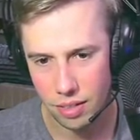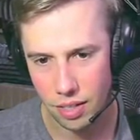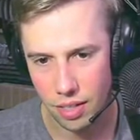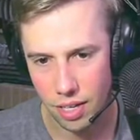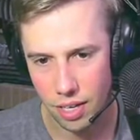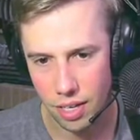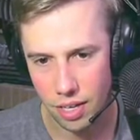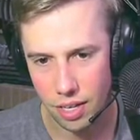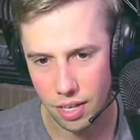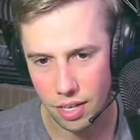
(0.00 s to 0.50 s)

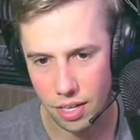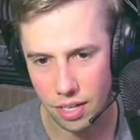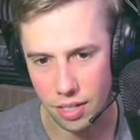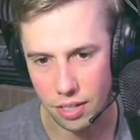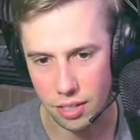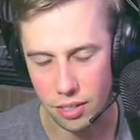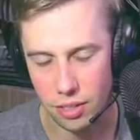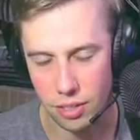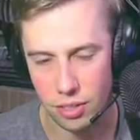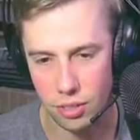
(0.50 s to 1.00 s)
It
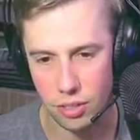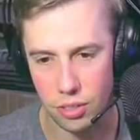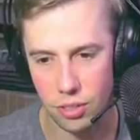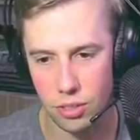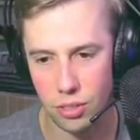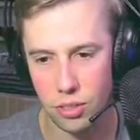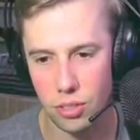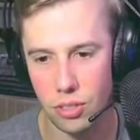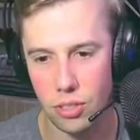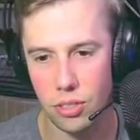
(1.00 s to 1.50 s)
is
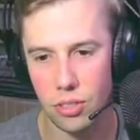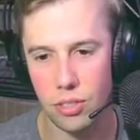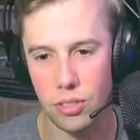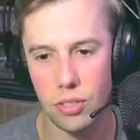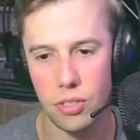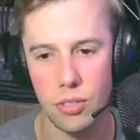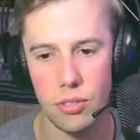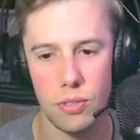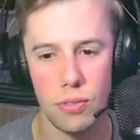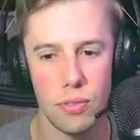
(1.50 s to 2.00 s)

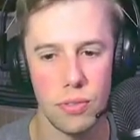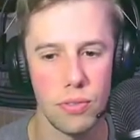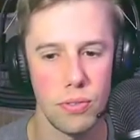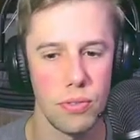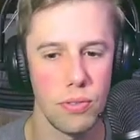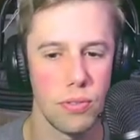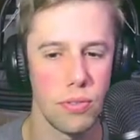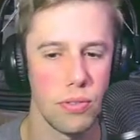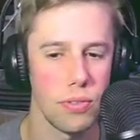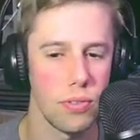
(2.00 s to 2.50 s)

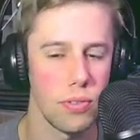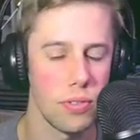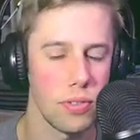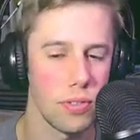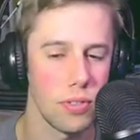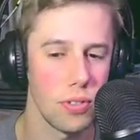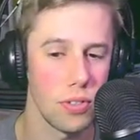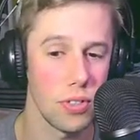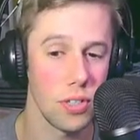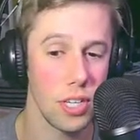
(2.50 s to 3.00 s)

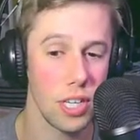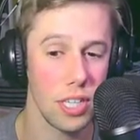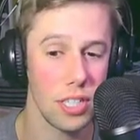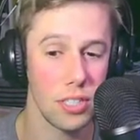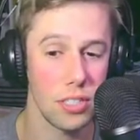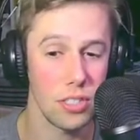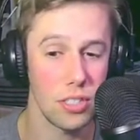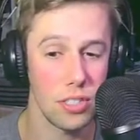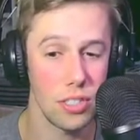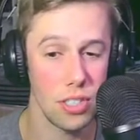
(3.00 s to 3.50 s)

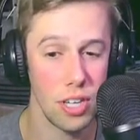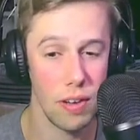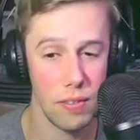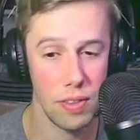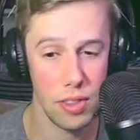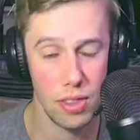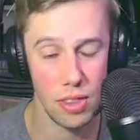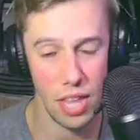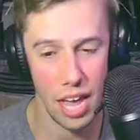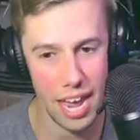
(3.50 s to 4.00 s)
six, seven,